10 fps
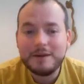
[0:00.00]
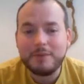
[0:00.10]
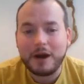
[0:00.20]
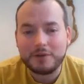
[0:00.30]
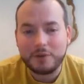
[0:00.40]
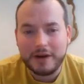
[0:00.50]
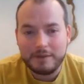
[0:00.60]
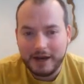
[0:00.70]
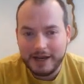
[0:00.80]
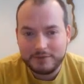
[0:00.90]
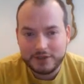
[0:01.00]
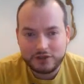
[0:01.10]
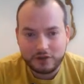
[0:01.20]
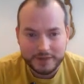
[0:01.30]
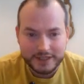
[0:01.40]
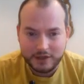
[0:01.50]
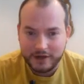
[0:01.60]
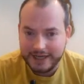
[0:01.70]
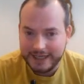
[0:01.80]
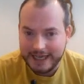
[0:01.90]
but I was worried about him just dropping his
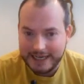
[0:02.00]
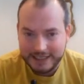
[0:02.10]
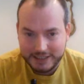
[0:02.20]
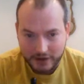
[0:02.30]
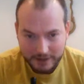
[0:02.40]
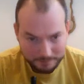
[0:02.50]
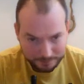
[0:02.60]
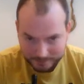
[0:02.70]
knight in and gaining time,